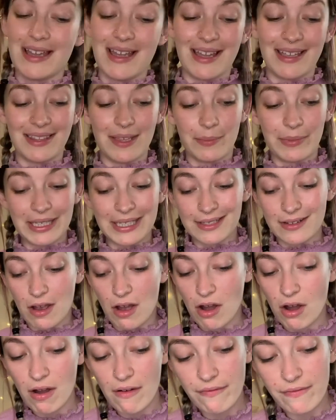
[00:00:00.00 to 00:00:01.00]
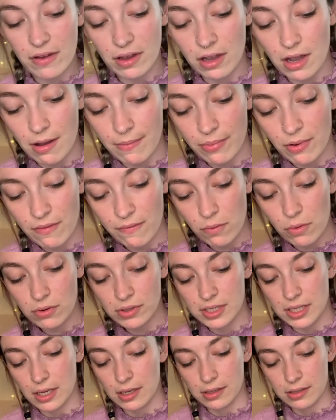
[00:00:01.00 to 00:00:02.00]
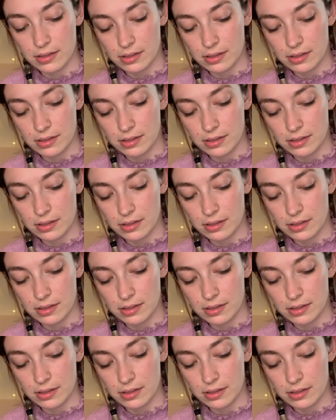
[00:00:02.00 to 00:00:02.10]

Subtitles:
And then we need half a cup of water.